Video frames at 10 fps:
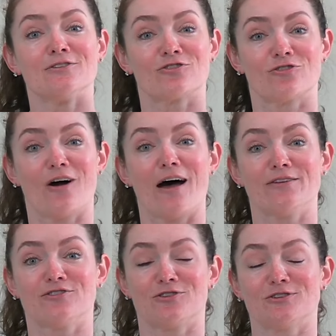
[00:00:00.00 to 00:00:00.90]
draw
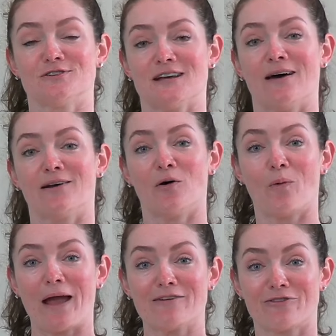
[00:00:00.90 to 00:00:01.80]
the shoulder down
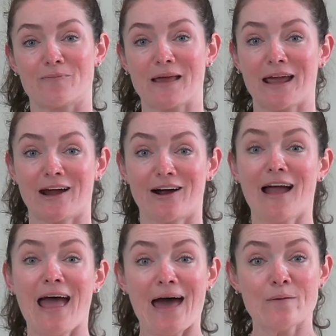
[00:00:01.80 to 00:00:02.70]
away from the
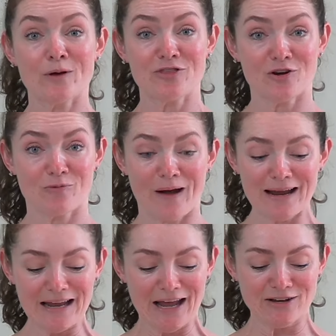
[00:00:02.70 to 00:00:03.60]
ear. And with your
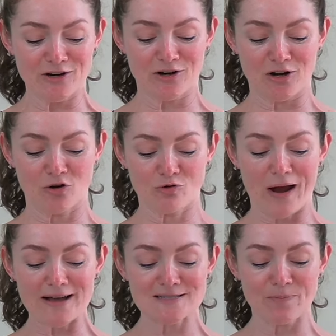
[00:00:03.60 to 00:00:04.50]
right hand, you're going to
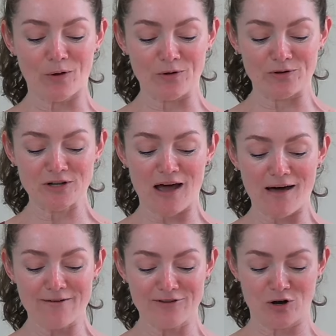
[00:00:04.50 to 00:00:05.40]
grasp hold
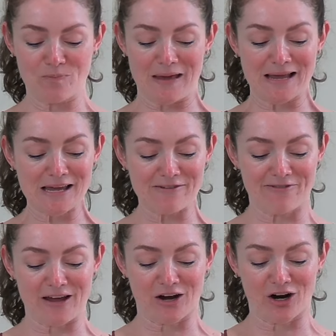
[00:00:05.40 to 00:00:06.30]
of your pinky
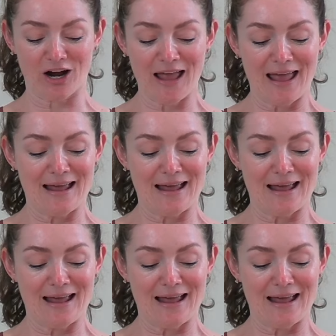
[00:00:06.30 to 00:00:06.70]
finger.